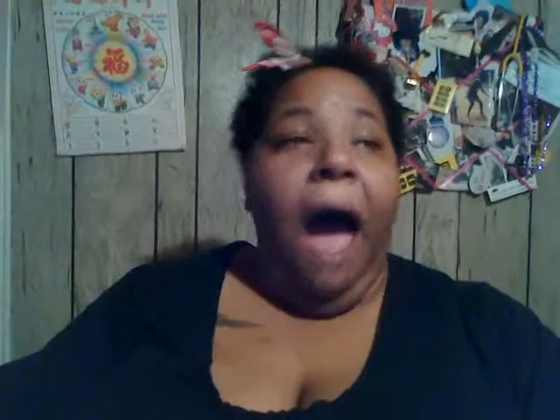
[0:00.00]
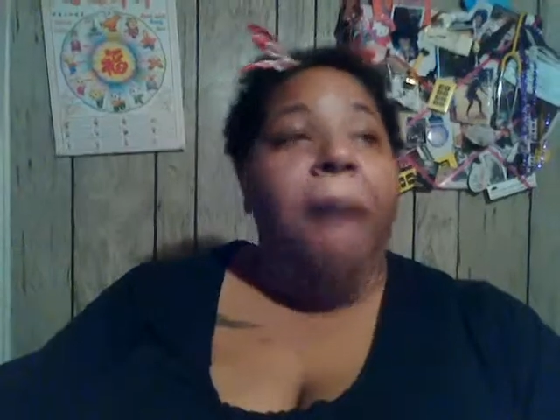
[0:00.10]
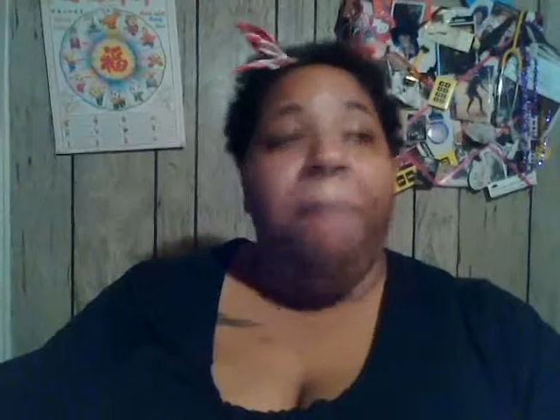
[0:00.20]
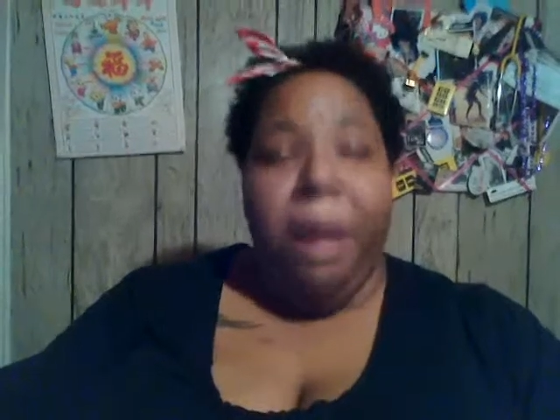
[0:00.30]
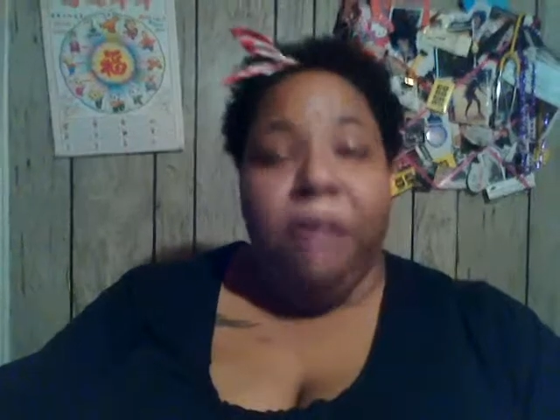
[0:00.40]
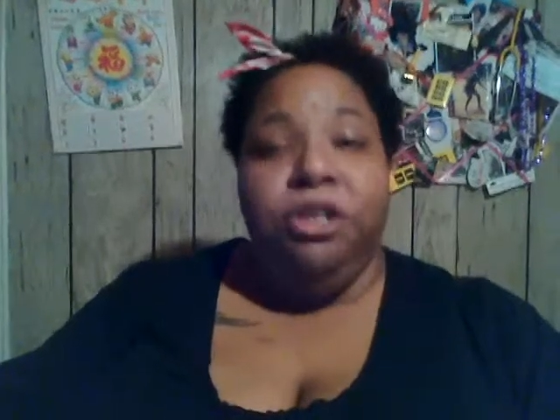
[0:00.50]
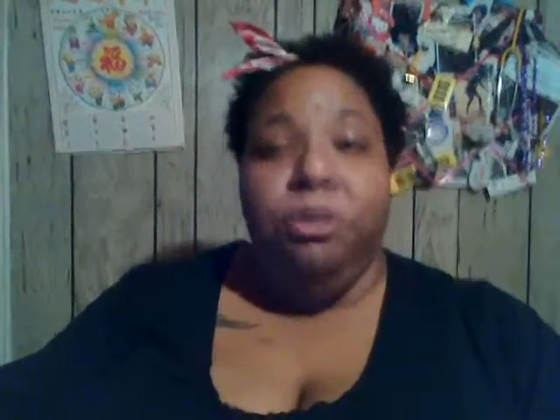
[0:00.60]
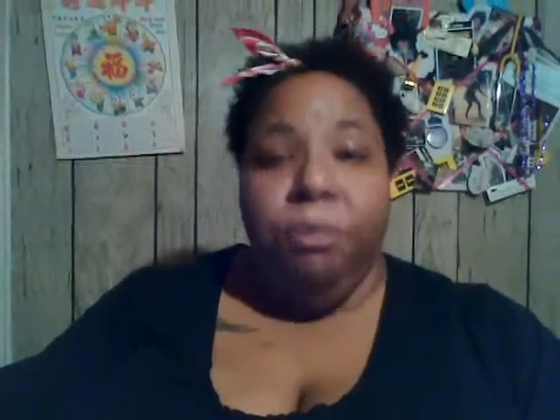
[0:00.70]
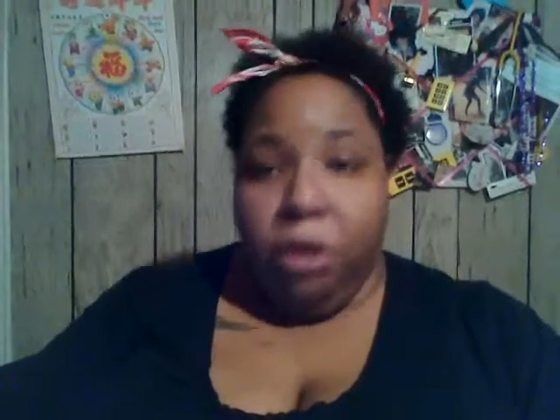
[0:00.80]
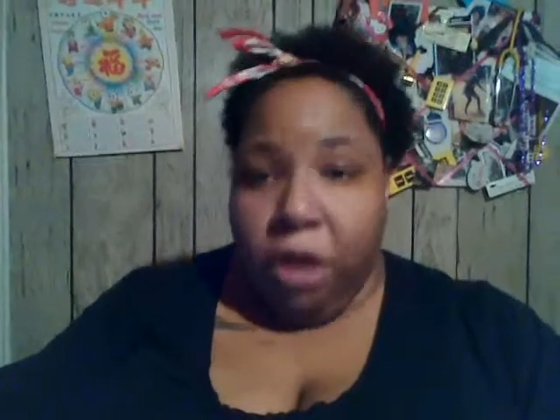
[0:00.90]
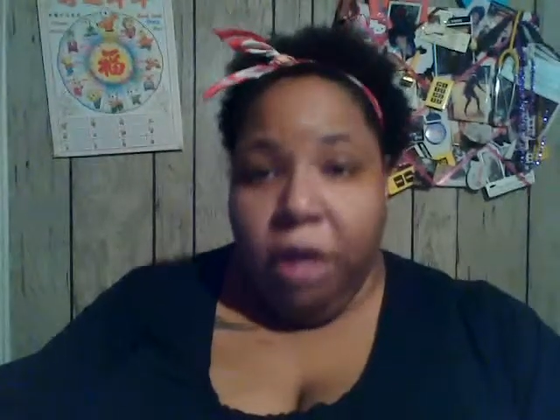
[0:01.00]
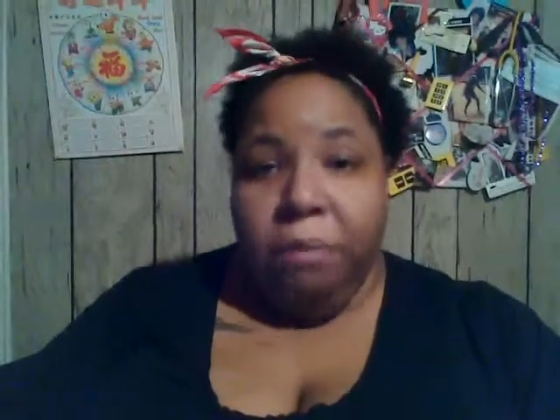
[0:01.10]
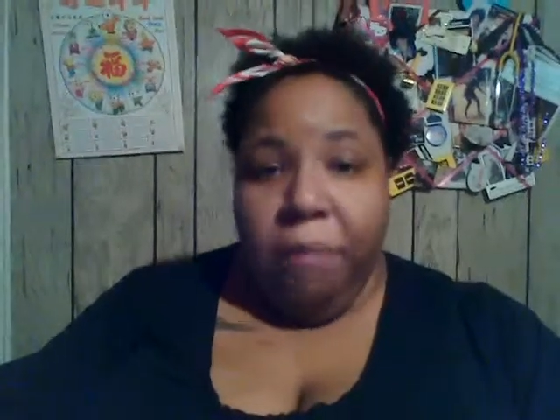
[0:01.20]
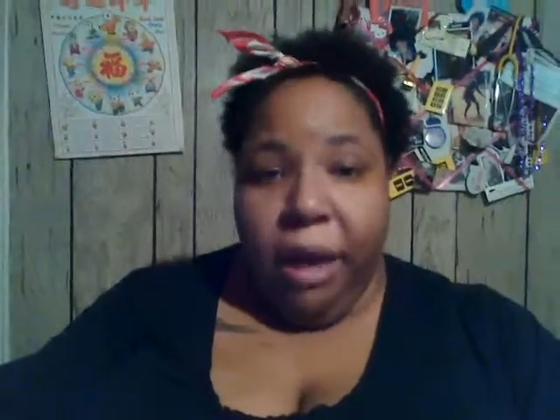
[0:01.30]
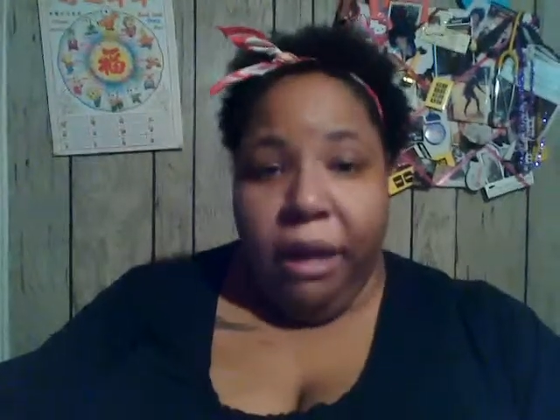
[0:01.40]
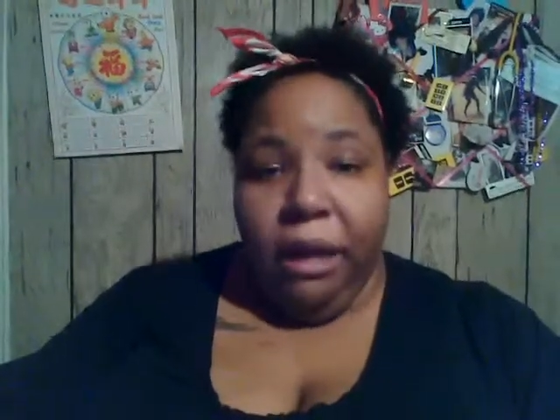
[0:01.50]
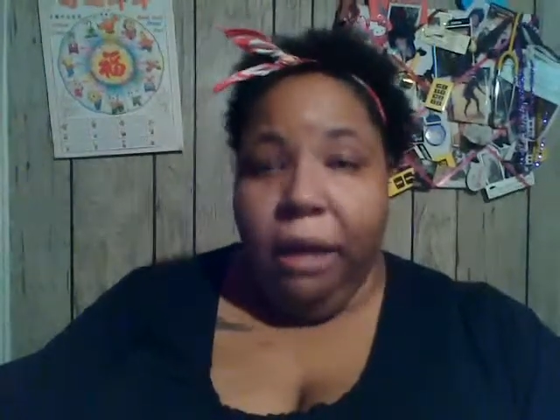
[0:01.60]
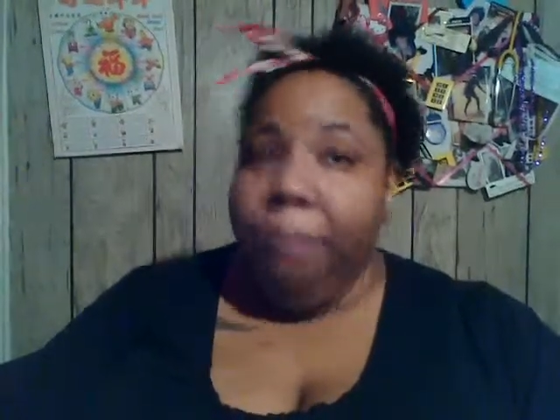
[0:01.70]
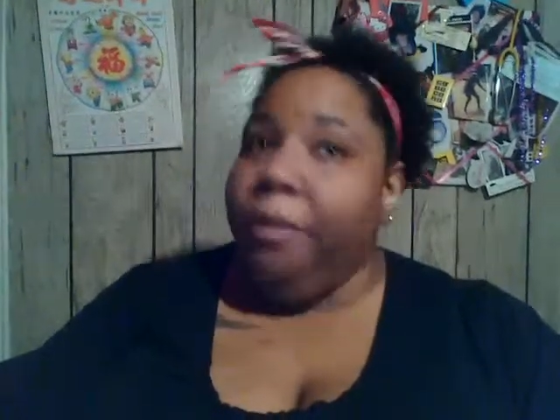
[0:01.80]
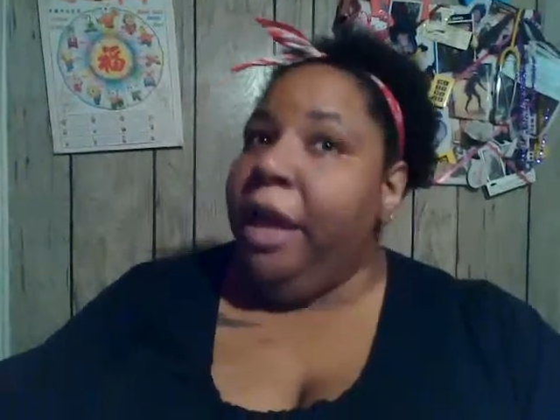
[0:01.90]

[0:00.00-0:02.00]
I bet you good money